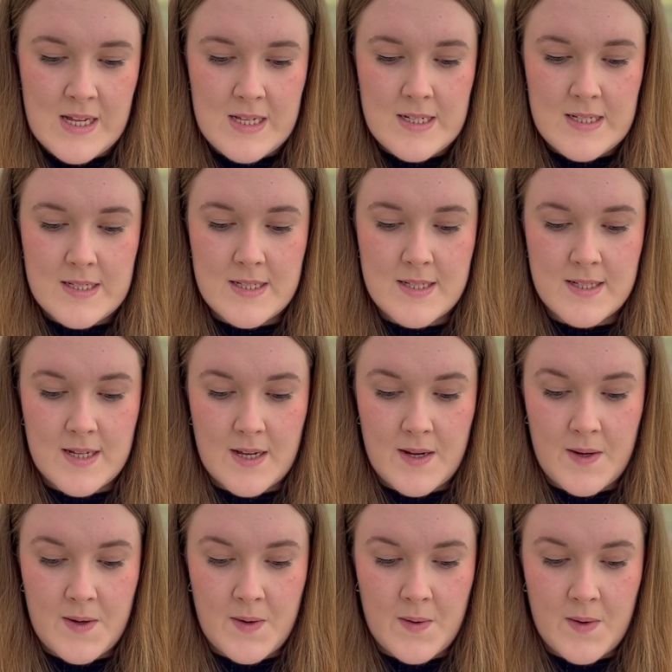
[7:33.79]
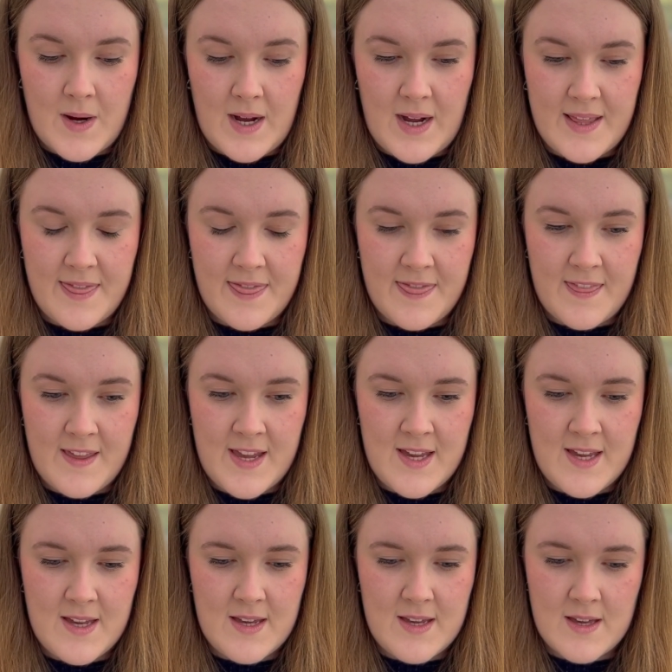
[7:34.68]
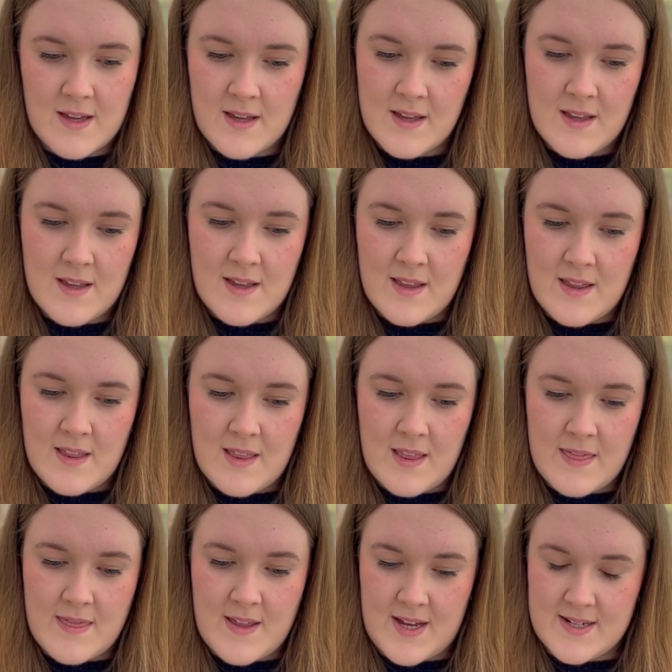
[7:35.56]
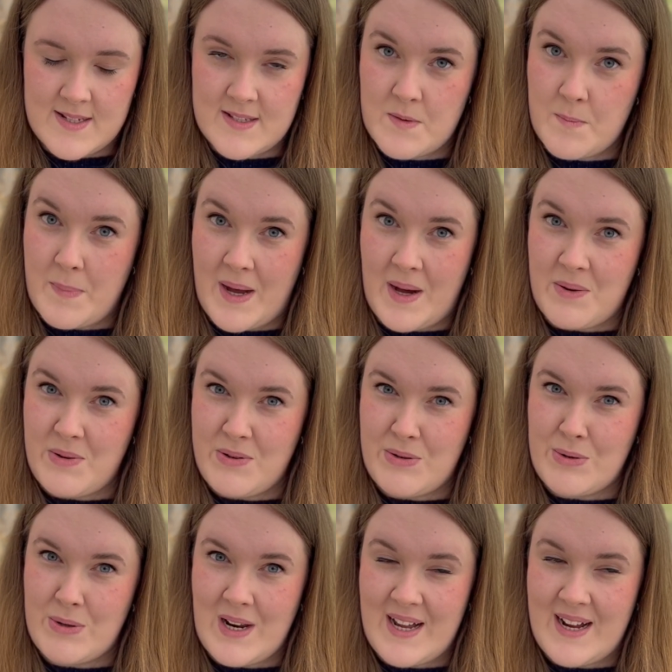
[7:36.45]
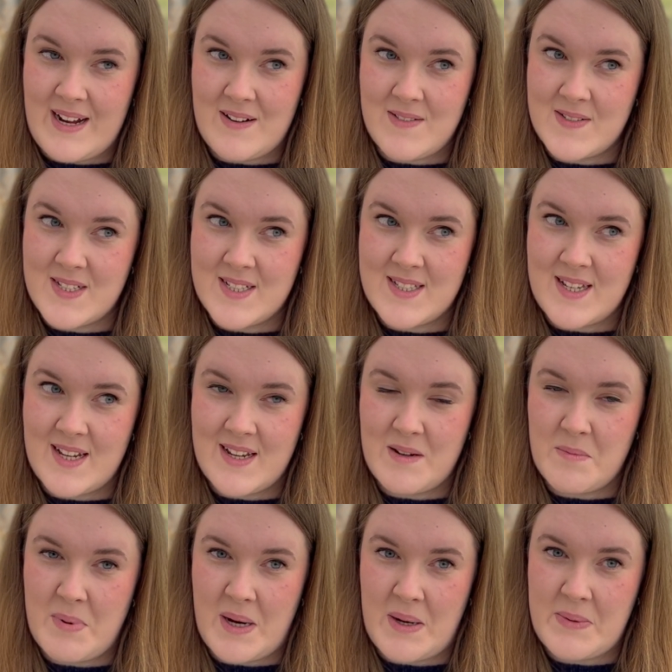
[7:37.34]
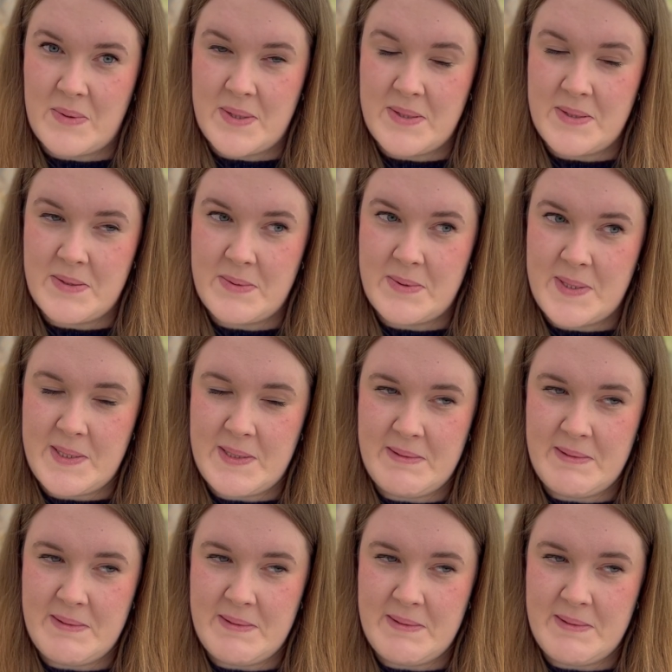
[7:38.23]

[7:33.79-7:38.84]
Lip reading: So I think that's about all I have to say about Wonderwool.